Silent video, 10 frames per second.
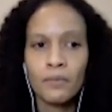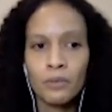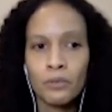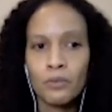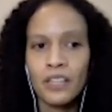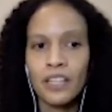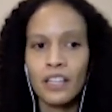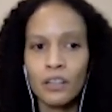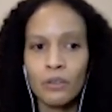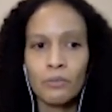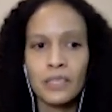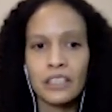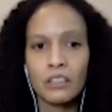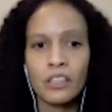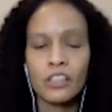through thinking through
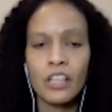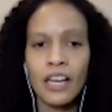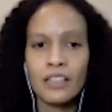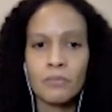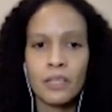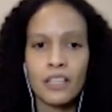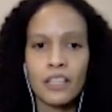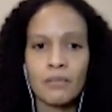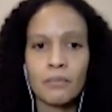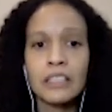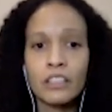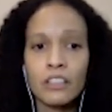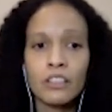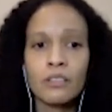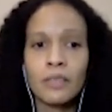material as being material,